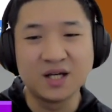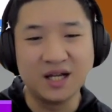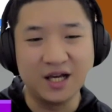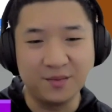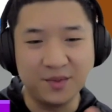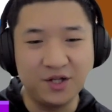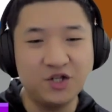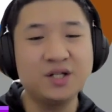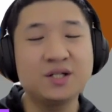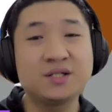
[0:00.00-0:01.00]
like I
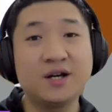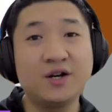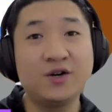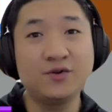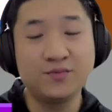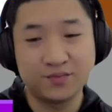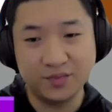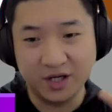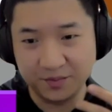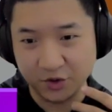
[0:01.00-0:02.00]
mentioned just now,
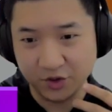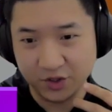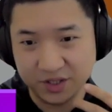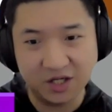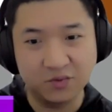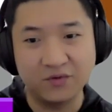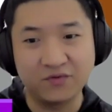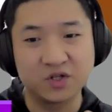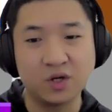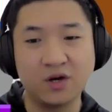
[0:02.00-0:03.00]
I'm going to stick with
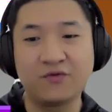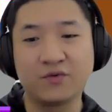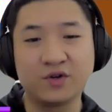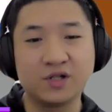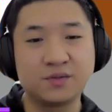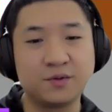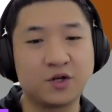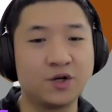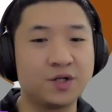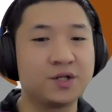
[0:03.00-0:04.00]
the 12 hours
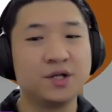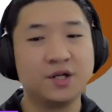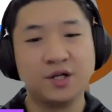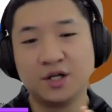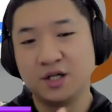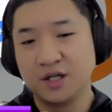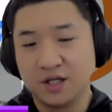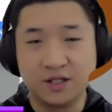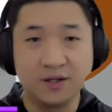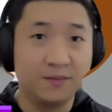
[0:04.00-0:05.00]
because
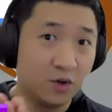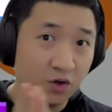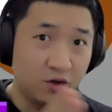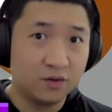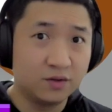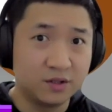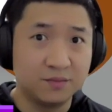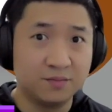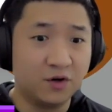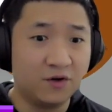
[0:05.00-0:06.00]
the
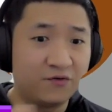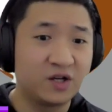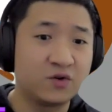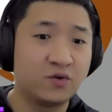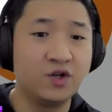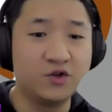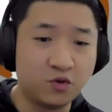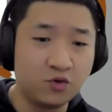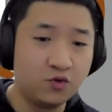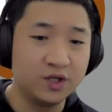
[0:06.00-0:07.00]
more frequent you
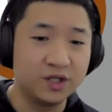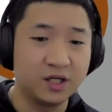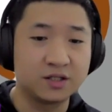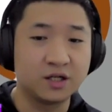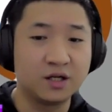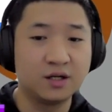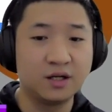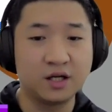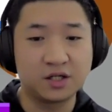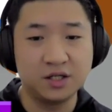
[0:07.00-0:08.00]
pull the data,
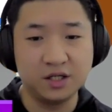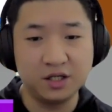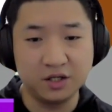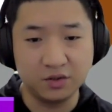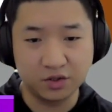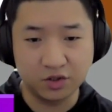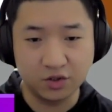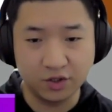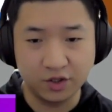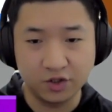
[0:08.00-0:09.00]
actually is
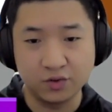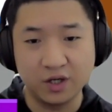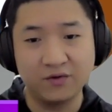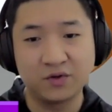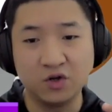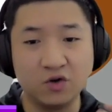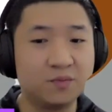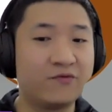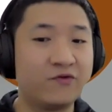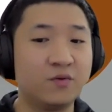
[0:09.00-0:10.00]
going to have slow
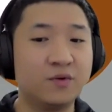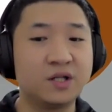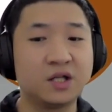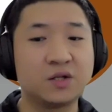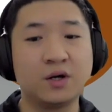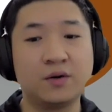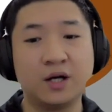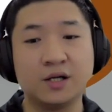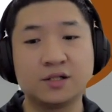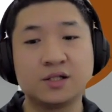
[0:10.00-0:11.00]
performance as well
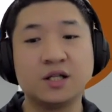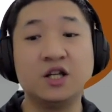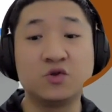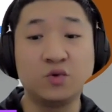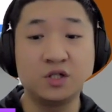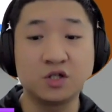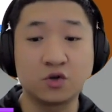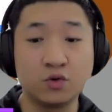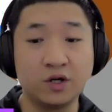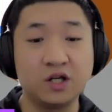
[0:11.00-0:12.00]
as increase the
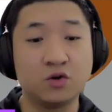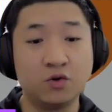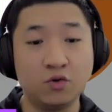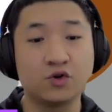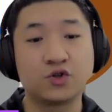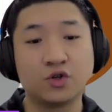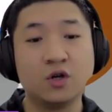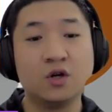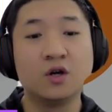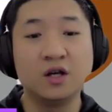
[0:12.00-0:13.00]
query cost
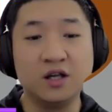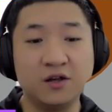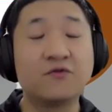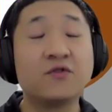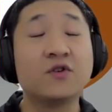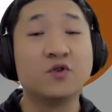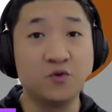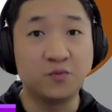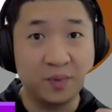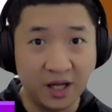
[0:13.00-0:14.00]
if
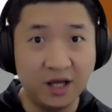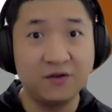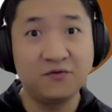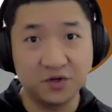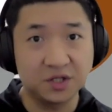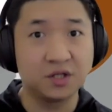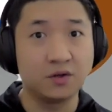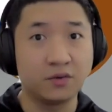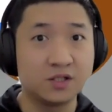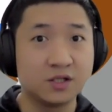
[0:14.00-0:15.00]
you paid for the
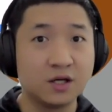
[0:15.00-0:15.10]
service.